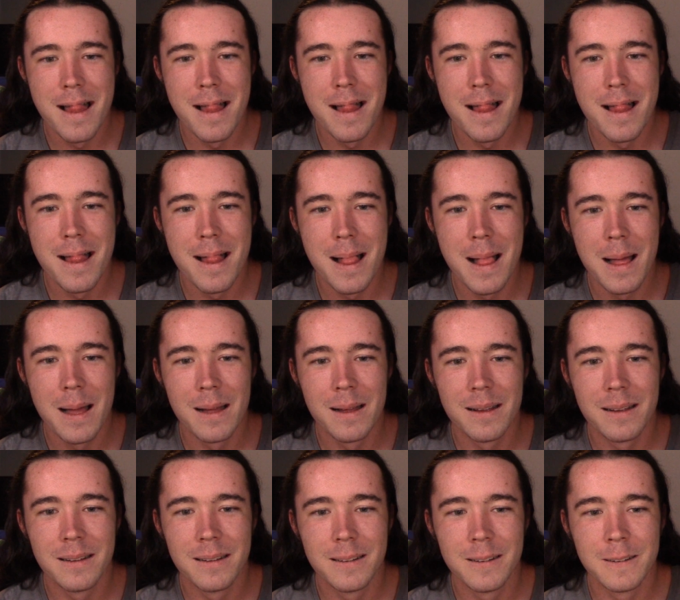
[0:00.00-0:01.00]

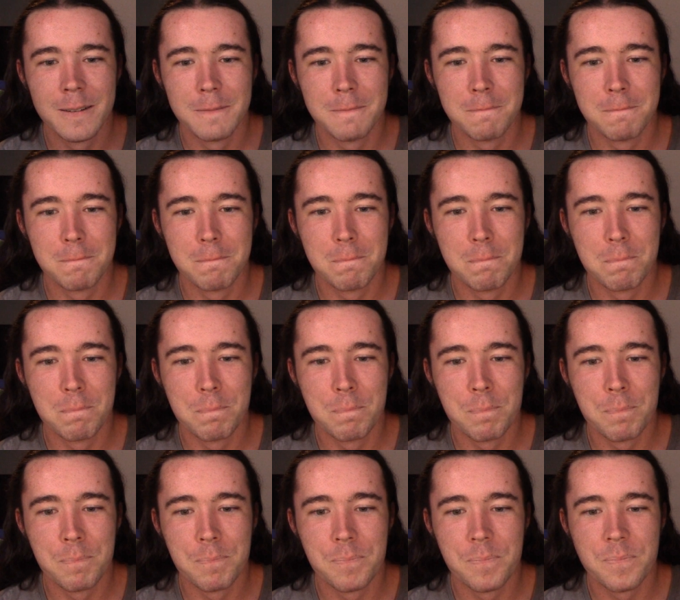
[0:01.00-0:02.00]

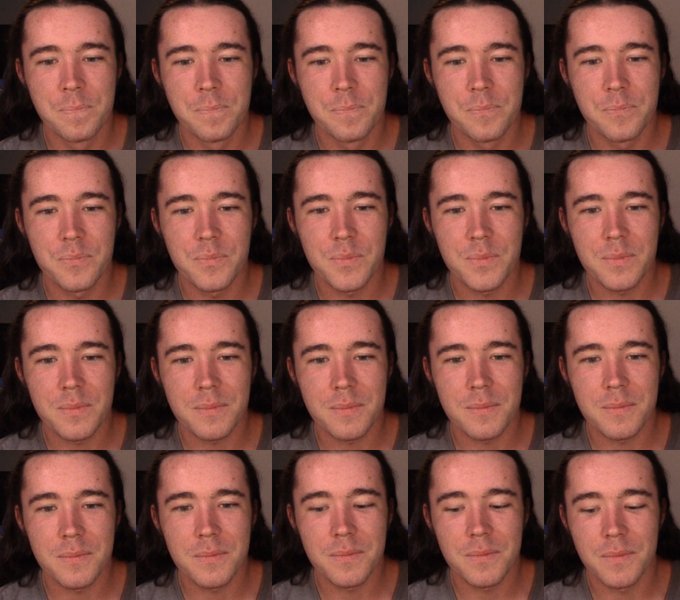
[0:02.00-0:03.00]

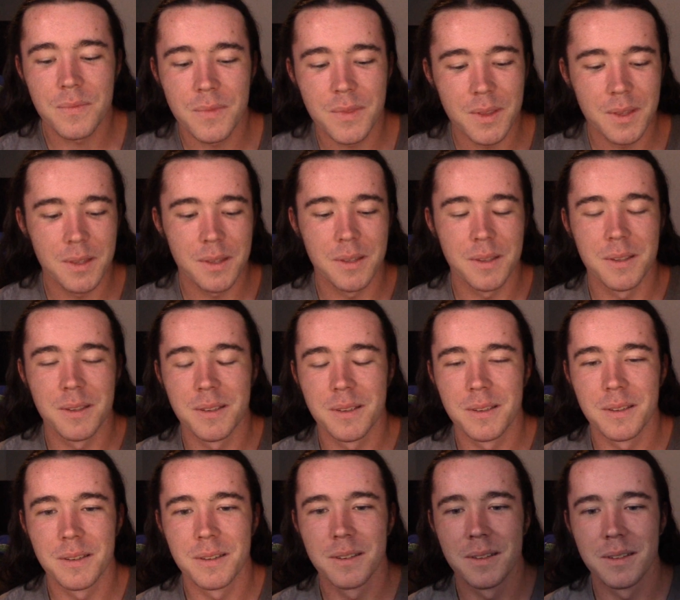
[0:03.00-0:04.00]

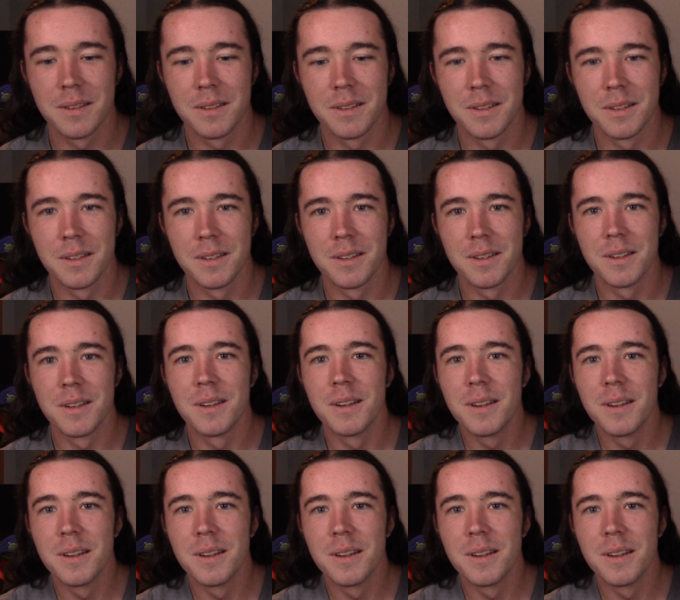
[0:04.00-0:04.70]
[no speech]